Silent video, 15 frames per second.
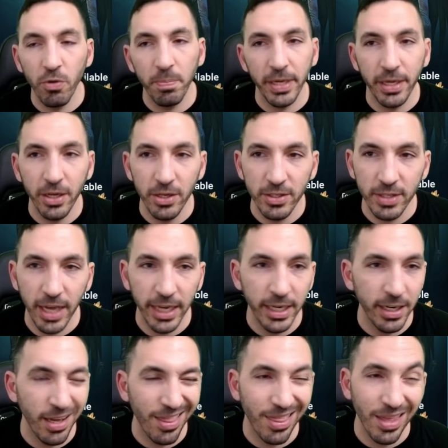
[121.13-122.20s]
because I
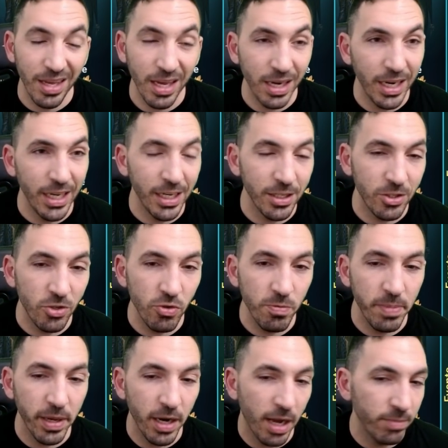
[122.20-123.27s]
didn't think I needed to,
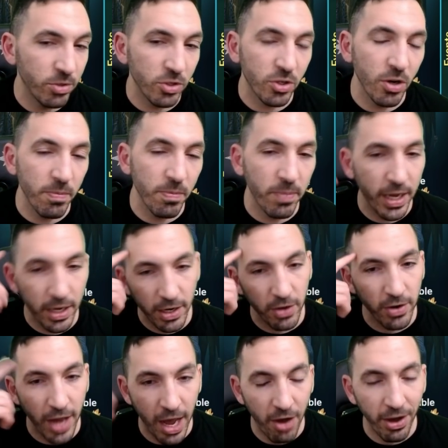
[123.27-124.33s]
but I'm just gonna break it
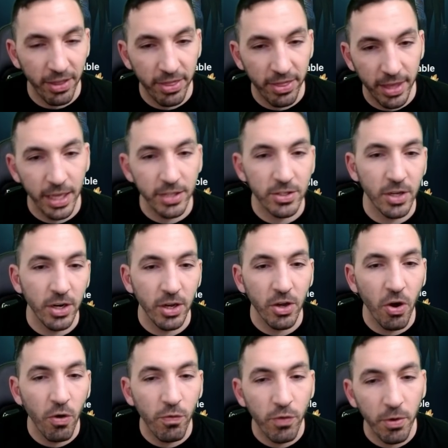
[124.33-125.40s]
on how I think it's gonna
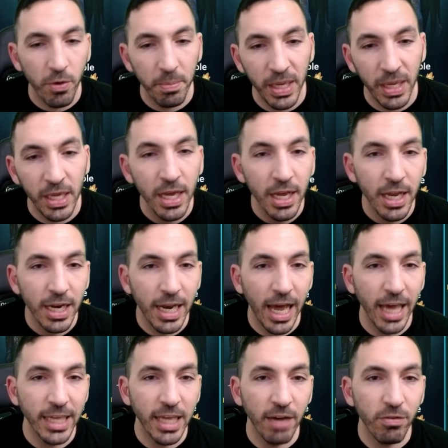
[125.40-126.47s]
go for me.
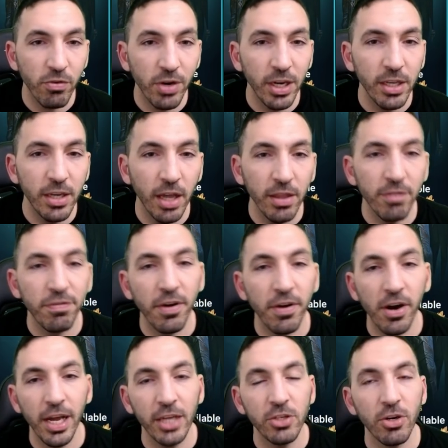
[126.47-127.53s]
Like, I've already done the
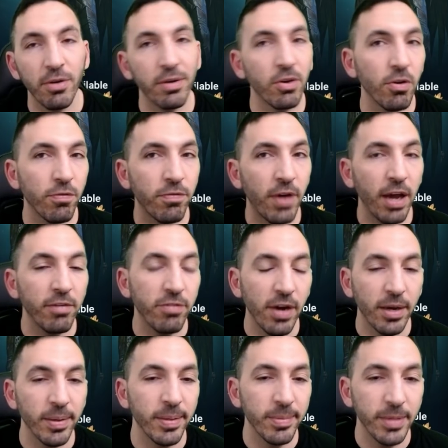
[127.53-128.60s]
Fire Knight turn, I got five
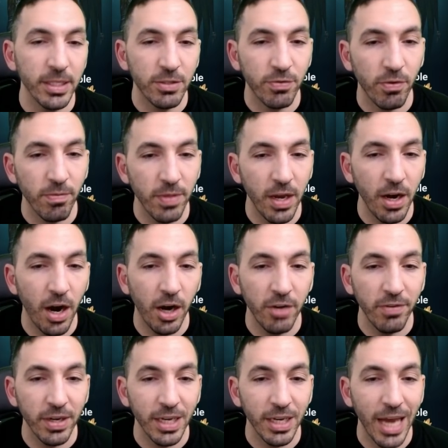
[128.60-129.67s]
fragments from there,
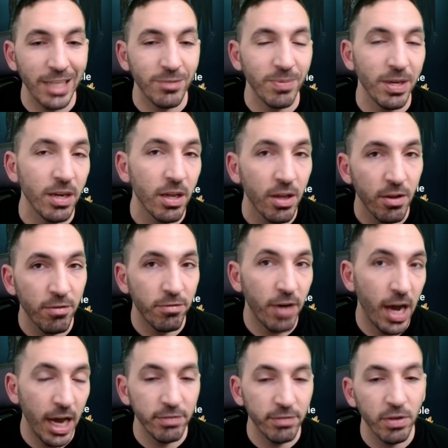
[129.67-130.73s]
Artifact Enhancement,
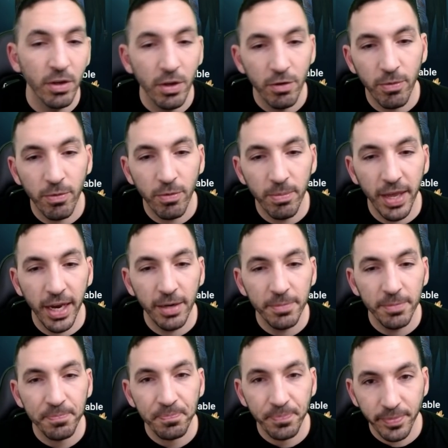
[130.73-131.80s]
five from there.
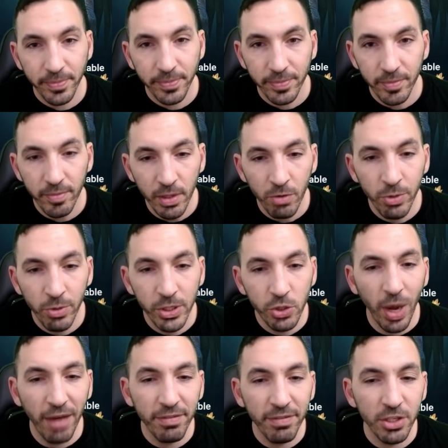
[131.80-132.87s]
We
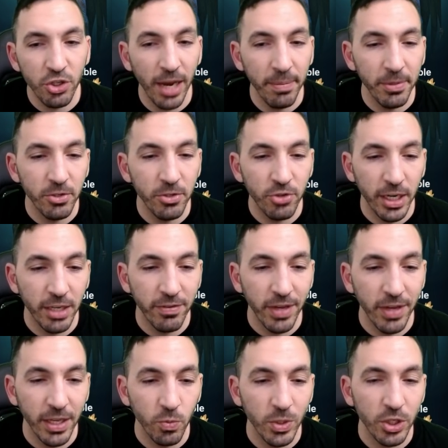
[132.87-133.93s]
do have the Champion Training
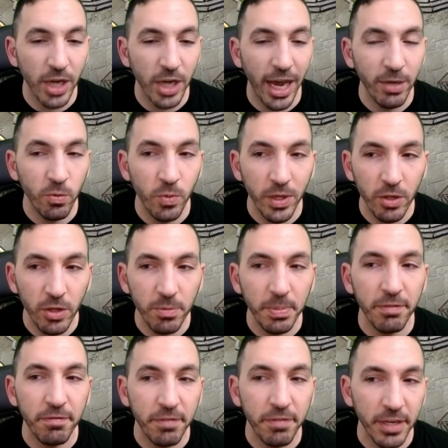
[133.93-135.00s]
event, I will
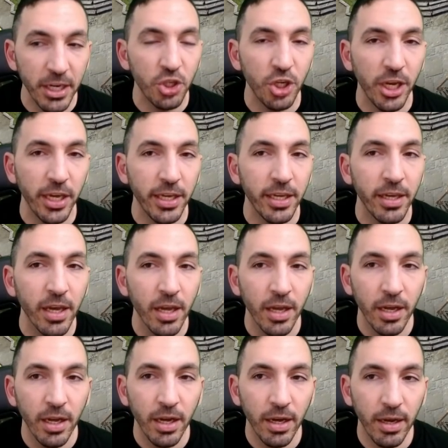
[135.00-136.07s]
be finishing
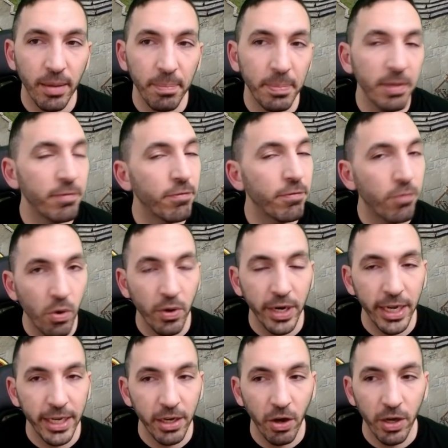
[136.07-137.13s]
uh, before
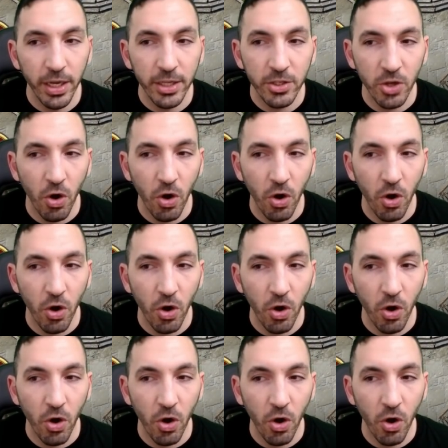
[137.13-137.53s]
it it's